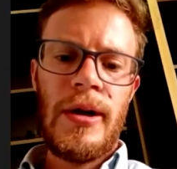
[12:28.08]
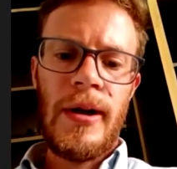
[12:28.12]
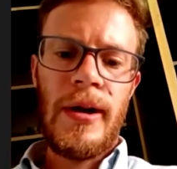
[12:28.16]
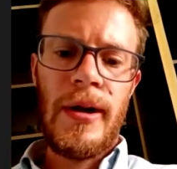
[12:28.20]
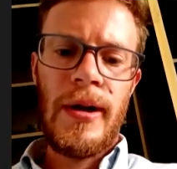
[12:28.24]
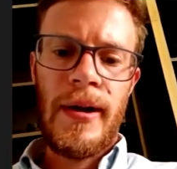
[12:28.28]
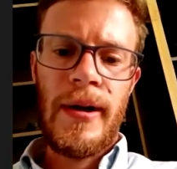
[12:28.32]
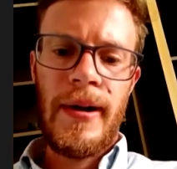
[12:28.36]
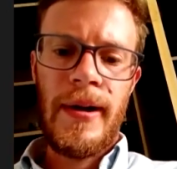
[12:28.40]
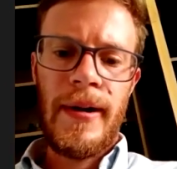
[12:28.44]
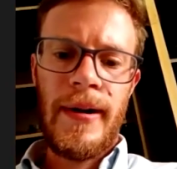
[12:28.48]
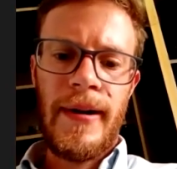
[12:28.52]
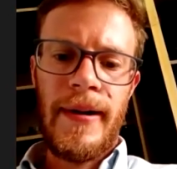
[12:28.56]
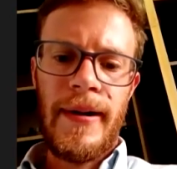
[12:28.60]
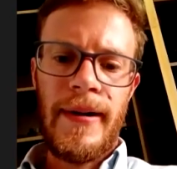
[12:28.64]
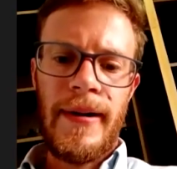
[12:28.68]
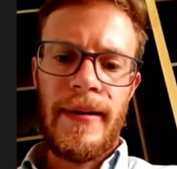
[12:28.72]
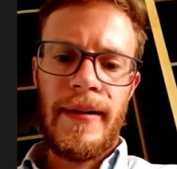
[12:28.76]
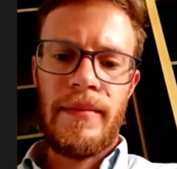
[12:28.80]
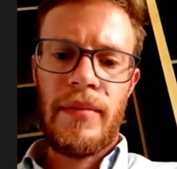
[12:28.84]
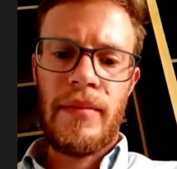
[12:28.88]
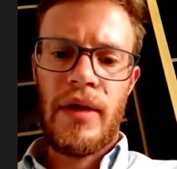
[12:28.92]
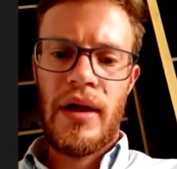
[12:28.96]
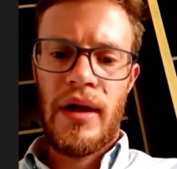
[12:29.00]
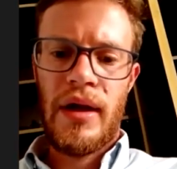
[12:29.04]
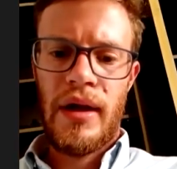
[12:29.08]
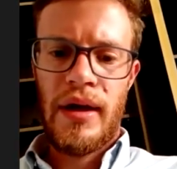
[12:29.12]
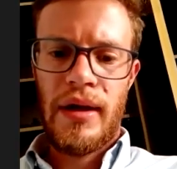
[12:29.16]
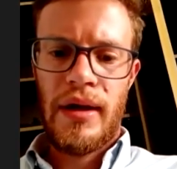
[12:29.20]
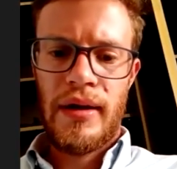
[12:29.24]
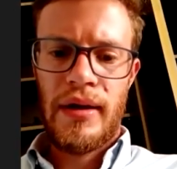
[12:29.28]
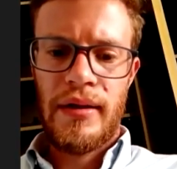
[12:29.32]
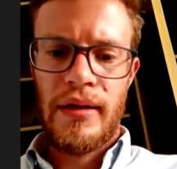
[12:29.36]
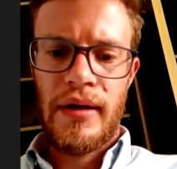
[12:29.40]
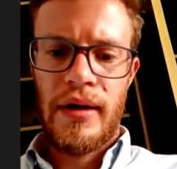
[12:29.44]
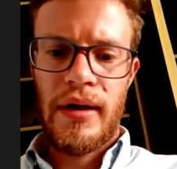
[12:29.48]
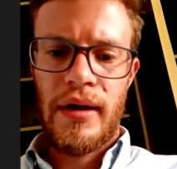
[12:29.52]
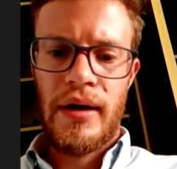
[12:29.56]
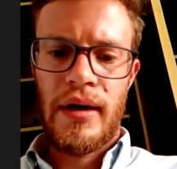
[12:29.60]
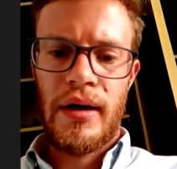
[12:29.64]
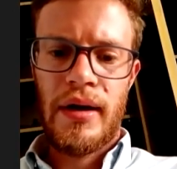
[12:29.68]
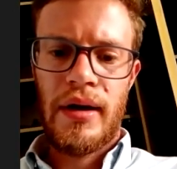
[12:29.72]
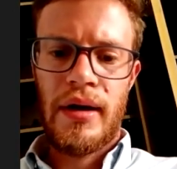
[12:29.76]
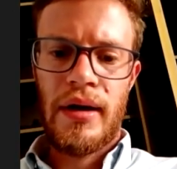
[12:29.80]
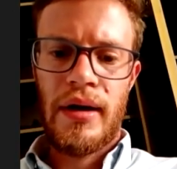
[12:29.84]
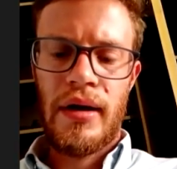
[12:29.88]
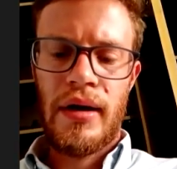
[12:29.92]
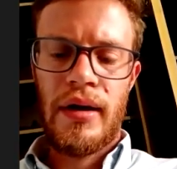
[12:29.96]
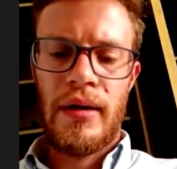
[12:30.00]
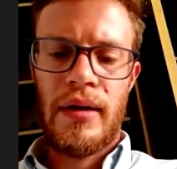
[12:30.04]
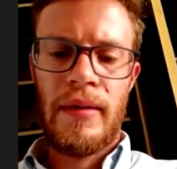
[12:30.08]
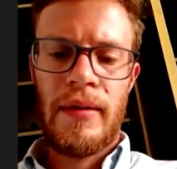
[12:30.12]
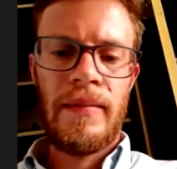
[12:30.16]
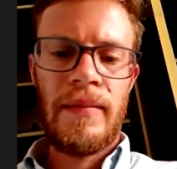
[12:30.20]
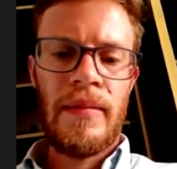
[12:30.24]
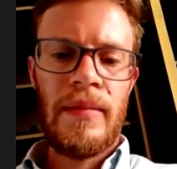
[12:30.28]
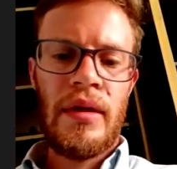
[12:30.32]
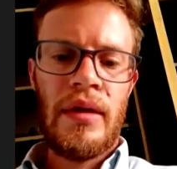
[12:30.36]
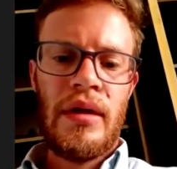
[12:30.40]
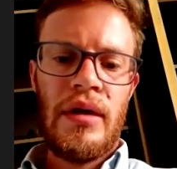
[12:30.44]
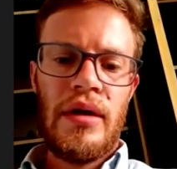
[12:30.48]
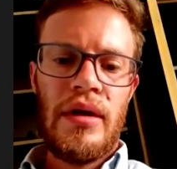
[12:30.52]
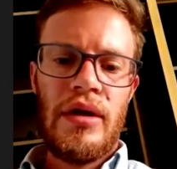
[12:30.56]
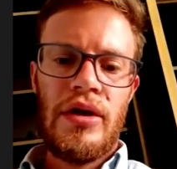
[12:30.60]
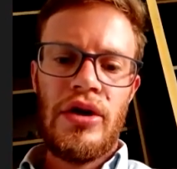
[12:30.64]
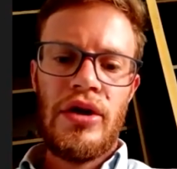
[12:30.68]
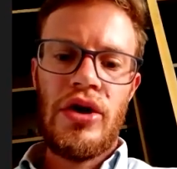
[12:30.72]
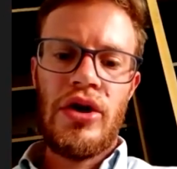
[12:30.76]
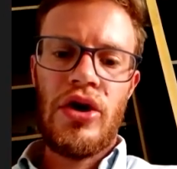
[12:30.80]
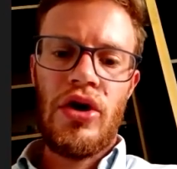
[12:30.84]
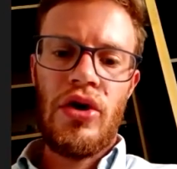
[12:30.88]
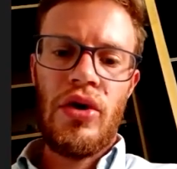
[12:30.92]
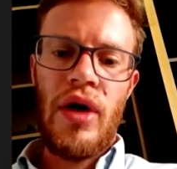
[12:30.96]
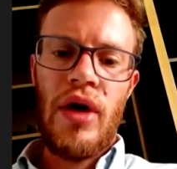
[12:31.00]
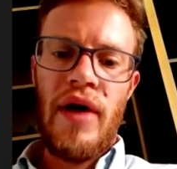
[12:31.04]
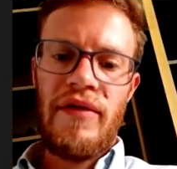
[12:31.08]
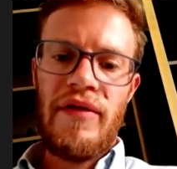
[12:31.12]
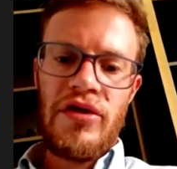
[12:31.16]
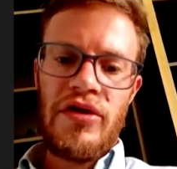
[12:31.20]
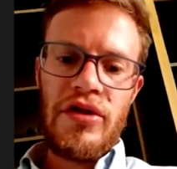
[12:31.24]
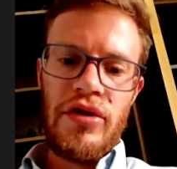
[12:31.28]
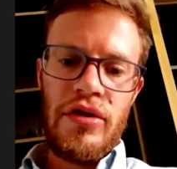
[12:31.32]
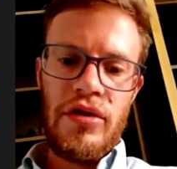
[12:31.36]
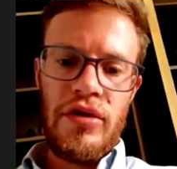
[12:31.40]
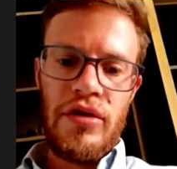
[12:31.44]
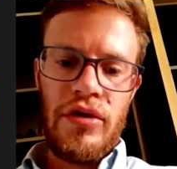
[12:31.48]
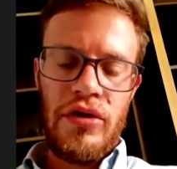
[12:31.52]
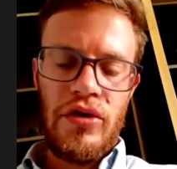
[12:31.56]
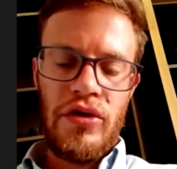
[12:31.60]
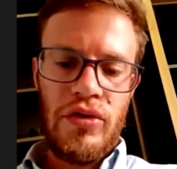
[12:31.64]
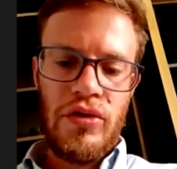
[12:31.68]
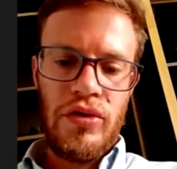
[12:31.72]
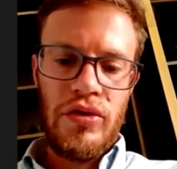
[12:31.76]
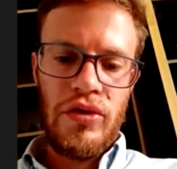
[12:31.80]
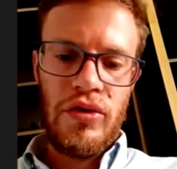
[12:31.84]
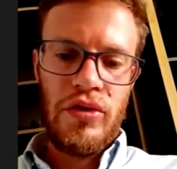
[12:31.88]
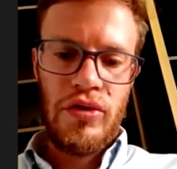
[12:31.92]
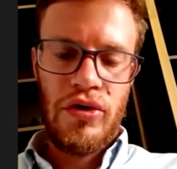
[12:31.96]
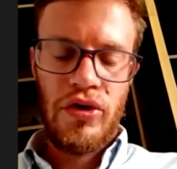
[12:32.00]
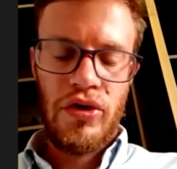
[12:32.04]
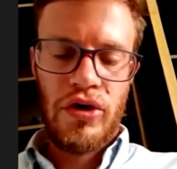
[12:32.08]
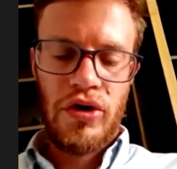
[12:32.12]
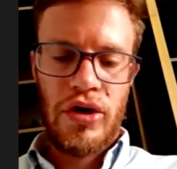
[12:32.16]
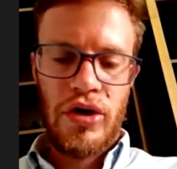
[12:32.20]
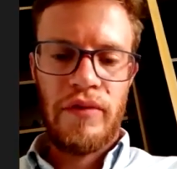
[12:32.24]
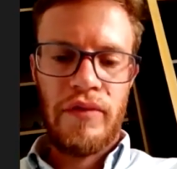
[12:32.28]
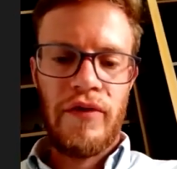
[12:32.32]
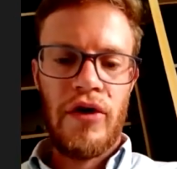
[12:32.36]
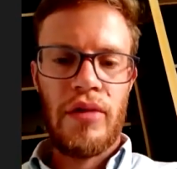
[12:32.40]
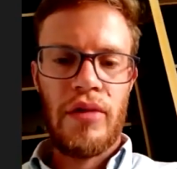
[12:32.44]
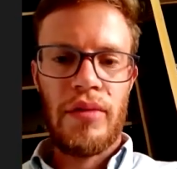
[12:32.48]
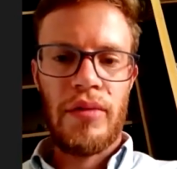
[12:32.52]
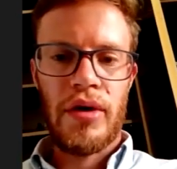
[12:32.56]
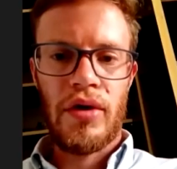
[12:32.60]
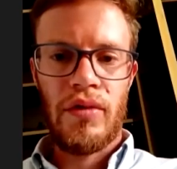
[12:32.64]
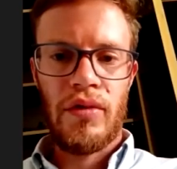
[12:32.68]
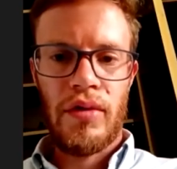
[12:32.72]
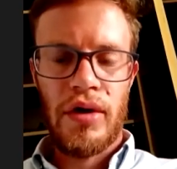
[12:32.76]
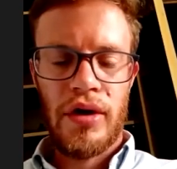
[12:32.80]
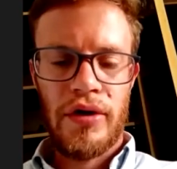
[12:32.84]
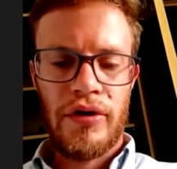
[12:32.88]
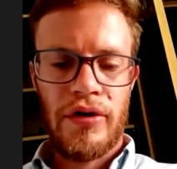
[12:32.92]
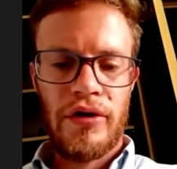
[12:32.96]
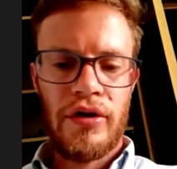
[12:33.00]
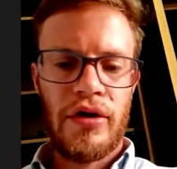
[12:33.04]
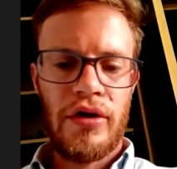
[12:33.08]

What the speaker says: and you know, obviously you took a very big risk.